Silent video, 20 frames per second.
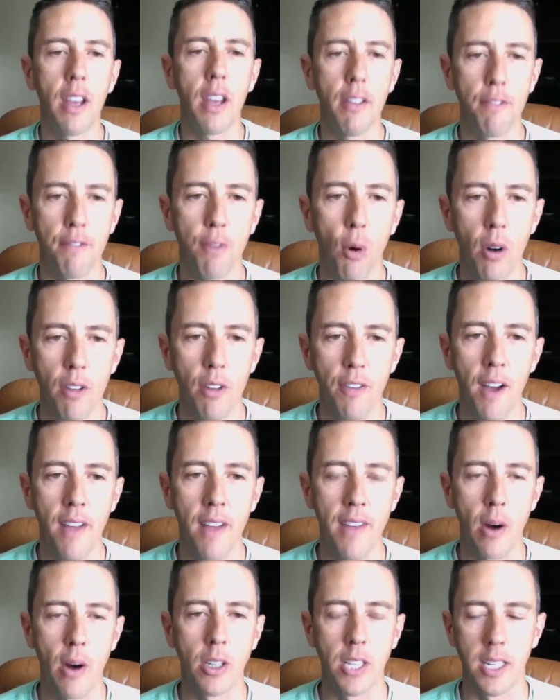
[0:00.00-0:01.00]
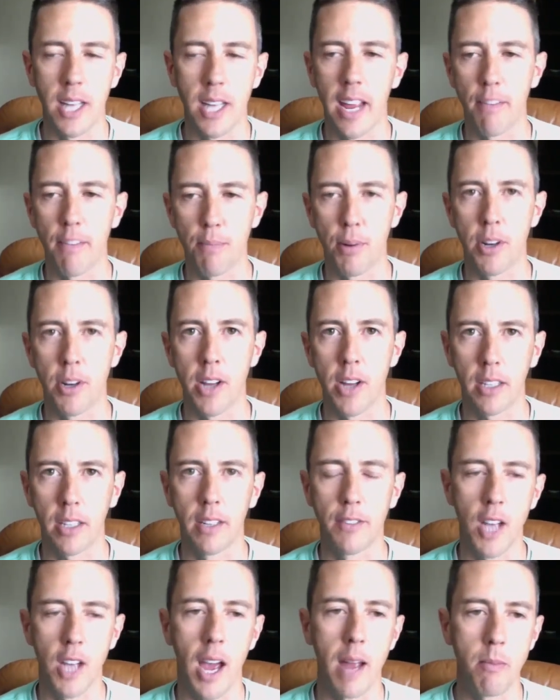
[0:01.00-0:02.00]
you get 4 to 5 hours a day of
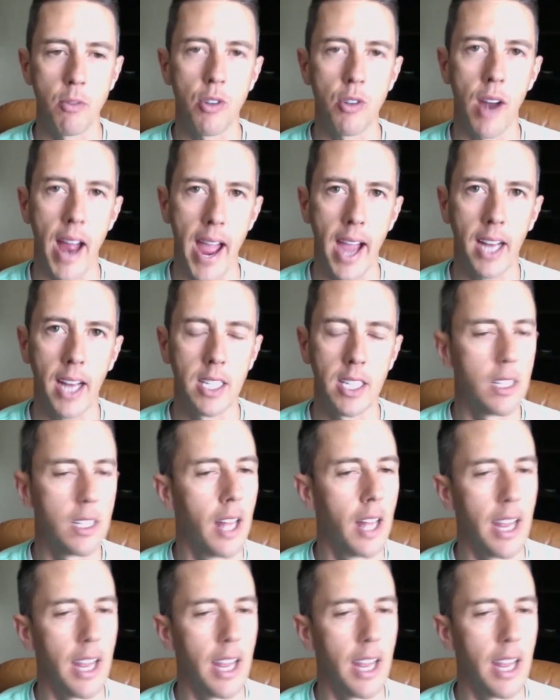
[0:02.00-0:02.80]
productive time tracked,